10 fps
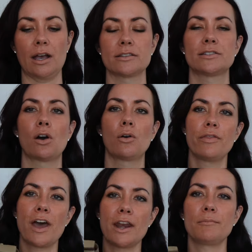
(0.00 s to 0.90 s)
so
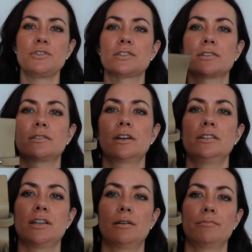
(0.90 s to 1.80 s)
then I'm just gonna
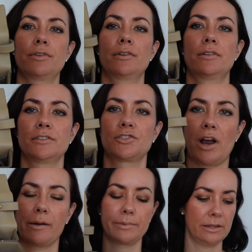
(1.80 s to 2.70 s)
dump the
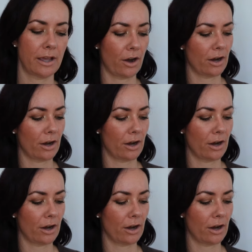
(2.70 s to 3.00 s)
strap in there,